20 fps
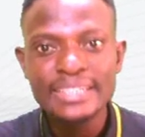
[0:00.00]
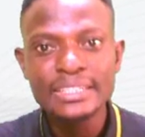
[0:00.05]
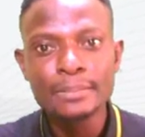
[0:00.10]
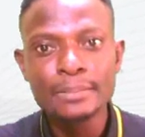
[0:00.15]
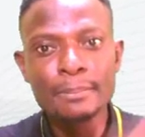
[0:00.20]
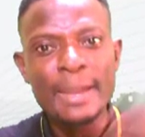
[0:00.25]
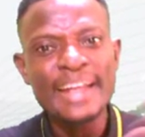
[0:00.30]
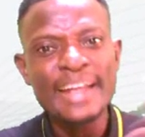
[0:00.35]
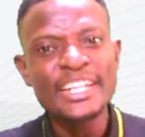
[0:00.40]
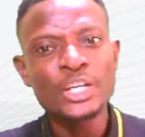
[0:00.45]
The
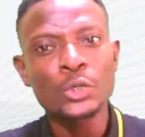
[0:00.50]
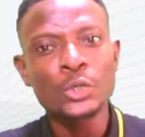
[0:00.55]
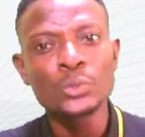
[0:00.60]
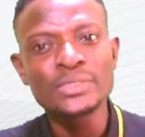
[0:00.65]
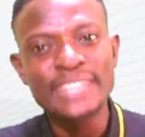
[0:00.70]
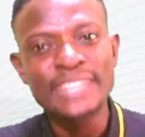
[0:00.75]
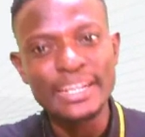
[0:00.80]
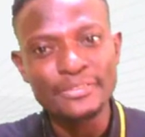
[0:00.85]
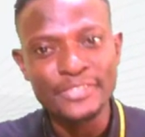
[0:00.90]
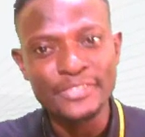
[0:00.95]

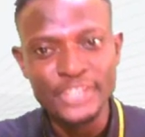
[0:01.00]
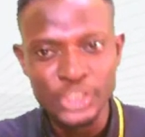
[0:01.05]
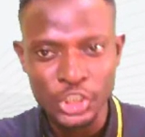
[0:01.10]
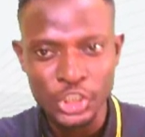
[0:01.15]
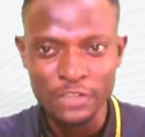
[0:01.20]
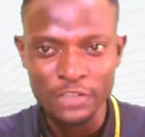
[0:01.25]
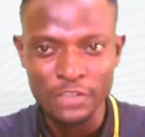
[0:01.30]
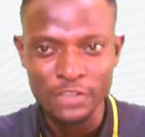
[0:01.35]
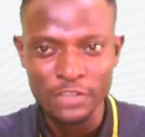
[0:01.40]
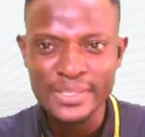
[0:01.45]
medical
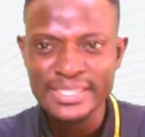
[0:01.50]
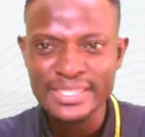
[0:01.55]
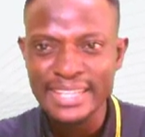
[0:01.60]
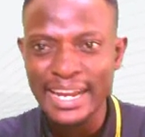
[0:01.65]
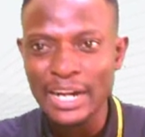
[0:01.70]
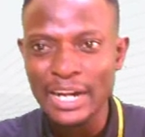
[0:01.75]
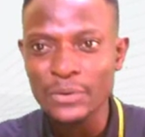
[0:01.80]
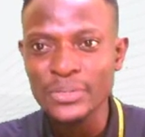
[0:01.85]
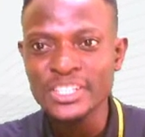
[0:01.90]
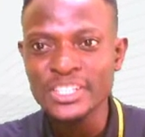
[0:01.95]
definition of
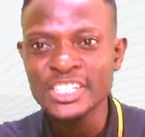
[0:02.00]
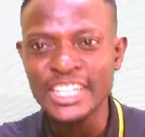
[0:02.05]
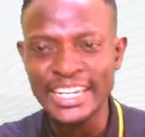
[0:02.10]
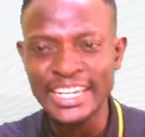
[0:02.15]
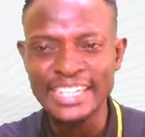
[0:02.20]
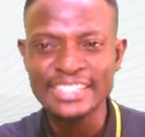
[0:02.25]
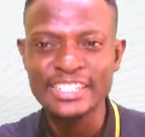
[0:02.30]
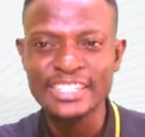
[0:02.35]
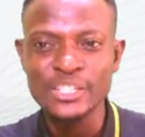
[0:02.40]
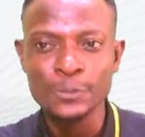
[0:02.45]
miscarriage
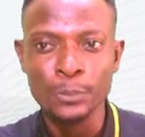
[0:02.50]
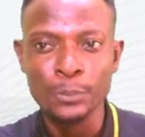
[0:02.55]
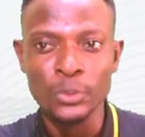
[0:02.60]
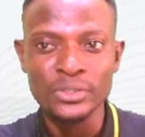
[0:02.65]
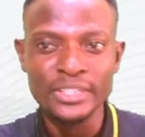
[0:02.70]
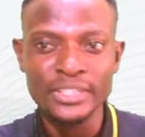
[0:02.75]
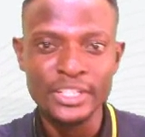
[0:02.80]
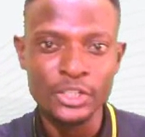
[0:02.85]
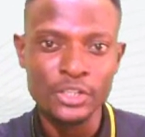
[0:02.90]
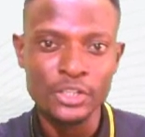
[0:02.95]
is the
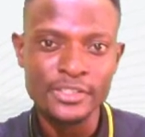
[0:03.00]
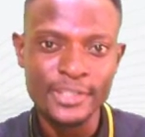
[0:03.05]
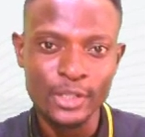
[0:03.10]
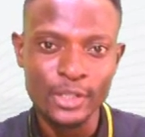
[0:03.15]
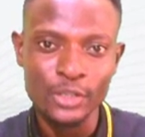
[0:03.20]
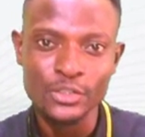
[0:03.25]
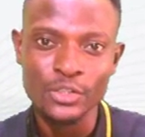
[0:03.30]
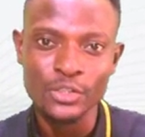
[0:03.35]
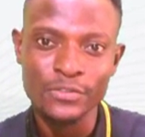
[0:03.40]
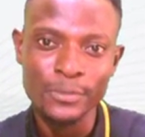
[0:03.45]
spontaneous
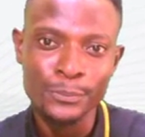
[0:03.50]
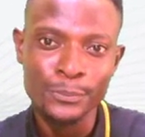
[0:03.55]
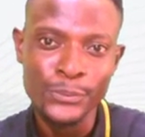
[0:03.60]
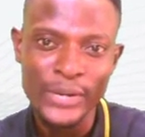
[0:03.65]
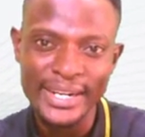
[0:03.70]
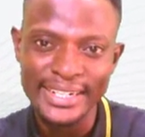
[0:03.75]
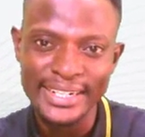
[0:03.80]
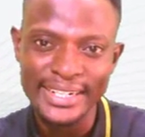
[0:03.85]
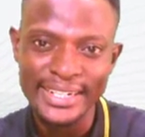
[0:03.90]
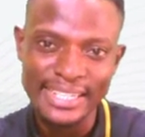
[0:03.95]
loss of a
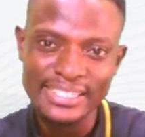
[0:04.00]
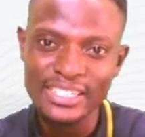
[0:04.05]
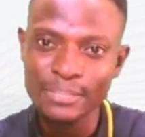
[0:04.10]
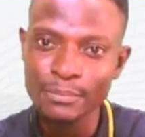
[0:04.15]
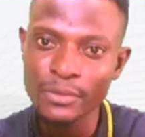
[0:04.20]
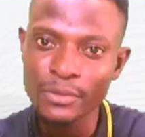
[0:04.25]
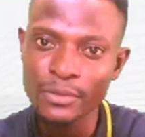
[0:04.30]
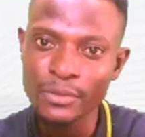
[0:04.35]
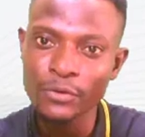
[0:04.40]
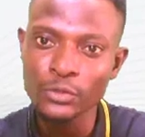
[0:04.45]
pregnancy
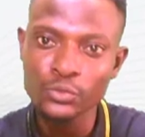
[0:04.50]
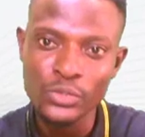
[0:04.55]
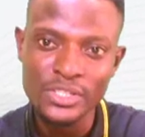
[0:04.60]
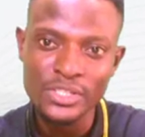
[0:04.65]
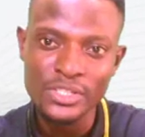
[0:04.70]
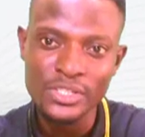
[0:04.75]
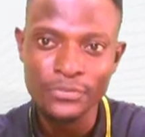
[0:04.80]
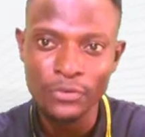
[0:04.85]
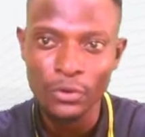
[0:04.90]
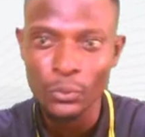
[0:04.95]
before
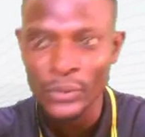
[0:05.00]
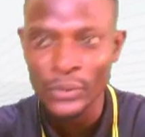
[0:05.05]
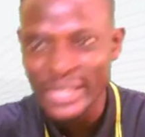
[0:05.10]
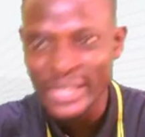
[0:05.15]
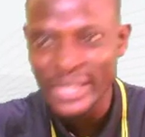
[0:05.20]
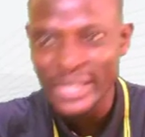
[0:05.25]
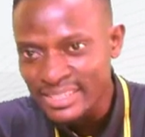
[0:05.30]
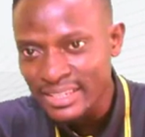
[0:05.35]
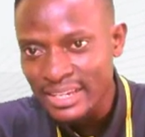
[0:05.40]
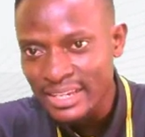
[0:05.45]
24
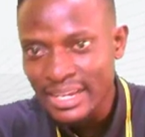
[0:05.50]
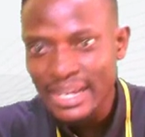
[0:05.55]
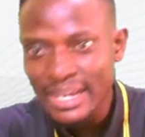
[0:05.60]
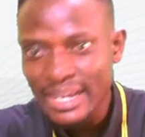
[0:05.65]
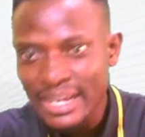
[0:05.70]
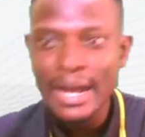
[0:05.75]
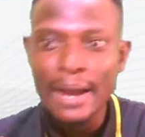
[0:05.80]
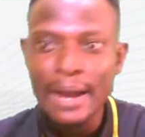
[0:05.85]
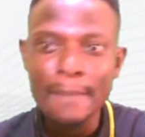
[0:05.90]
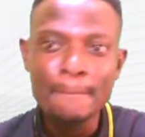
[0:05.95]
weeks.
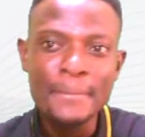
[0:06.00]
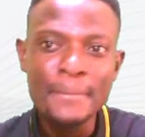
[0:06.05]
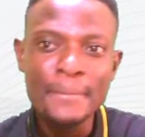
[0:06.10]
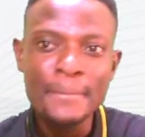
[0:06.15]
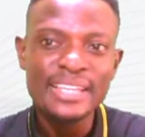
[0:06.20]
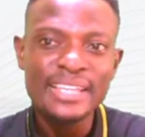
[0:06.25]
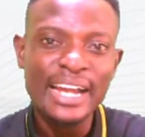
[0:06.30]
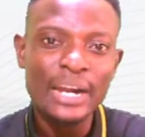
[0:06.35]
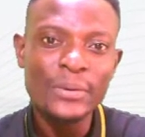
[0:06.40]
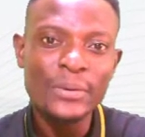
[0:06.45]

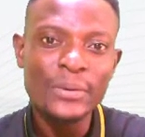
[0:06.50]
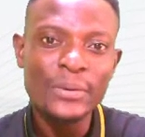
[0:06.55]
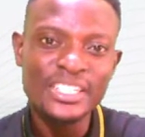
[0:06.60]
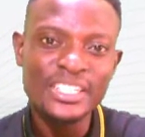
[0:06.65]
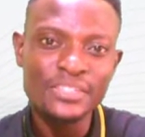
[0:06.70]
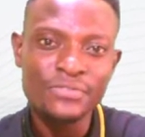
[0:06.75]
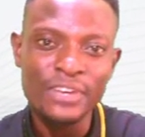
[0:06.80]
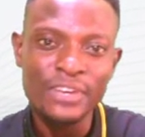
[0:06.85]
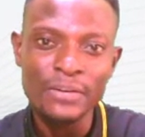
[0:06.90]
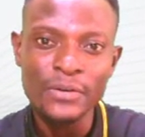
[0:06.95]
Miscarriage
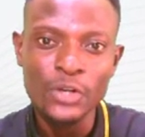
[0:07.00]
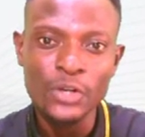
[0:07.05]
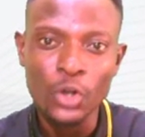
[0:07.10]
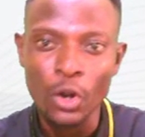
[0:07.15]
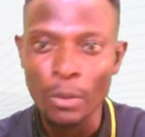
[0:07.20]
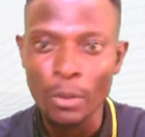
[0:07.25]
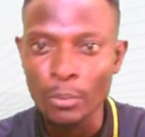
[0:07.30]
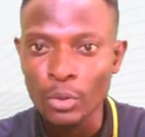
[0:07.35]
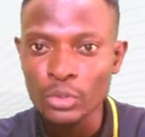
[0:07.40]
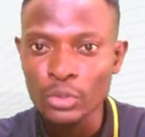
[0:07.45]
is very
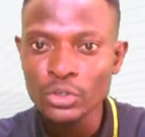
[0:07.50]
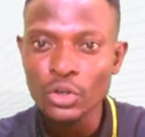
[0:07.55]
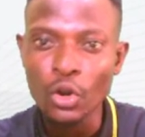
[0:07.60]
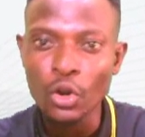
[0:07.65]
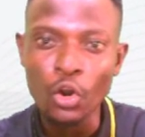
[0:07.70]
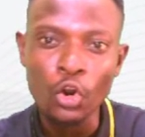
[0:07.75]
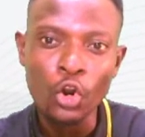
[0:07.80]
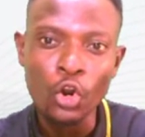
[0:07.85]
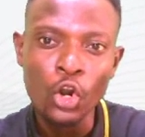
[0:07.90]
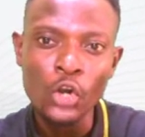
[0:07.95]
common,
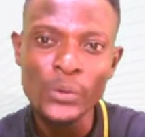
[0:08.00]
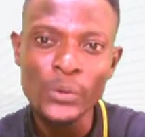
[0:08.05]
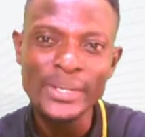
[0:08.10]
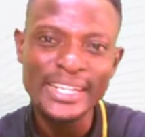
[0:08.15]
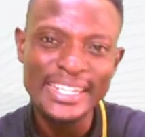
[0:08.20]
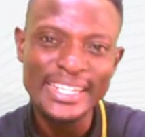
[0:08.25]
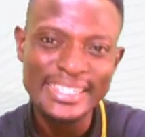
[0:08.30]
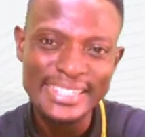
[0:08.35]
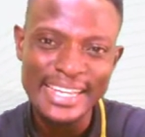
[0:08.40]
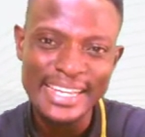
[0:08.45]

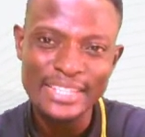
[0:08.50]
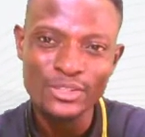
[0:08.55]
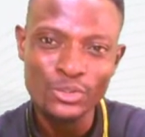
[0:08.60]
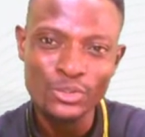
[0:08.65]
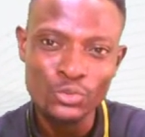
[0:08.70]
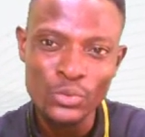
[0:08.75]
occurring in 10 to